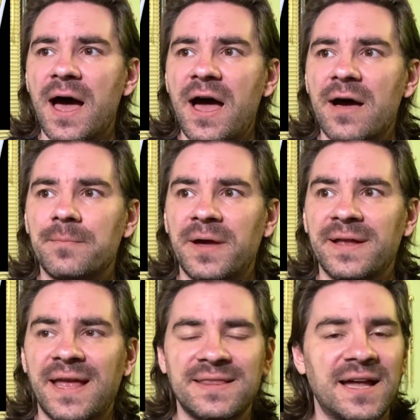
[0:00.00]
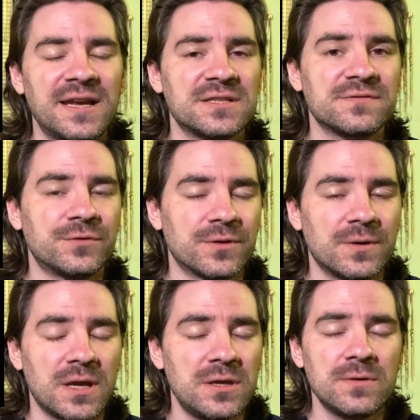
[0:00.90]
and that is
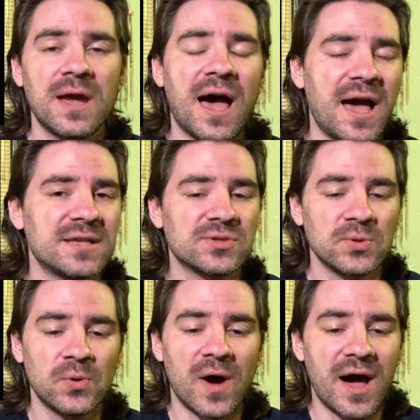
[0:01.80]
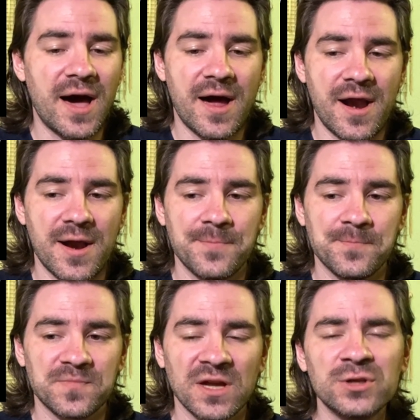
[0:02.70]
for you guys who are
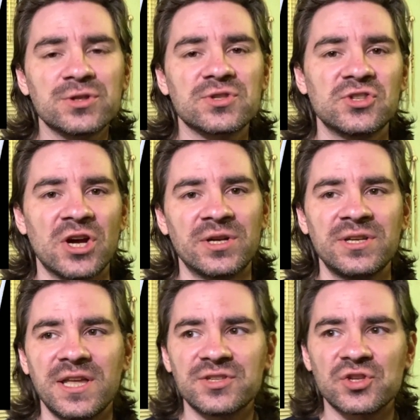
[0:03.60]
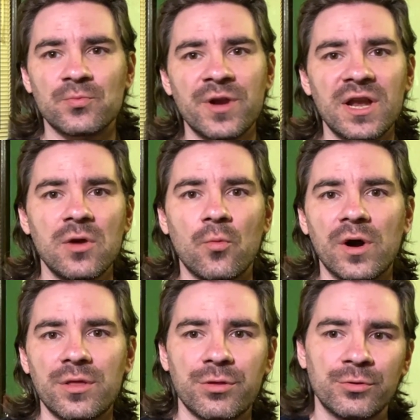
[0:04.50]
uncertain, is it really
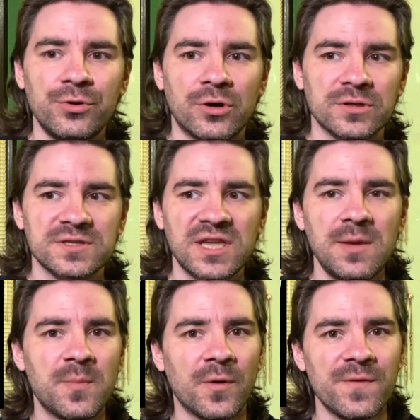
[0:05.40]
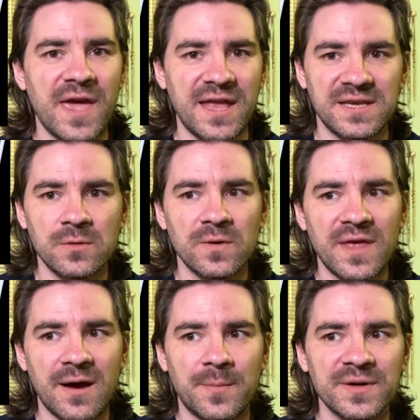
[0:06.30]
worth or not keep on dating
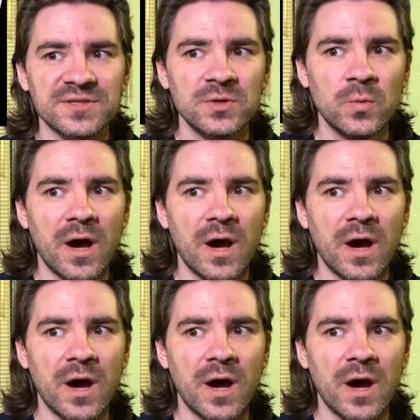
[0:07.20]
with that person?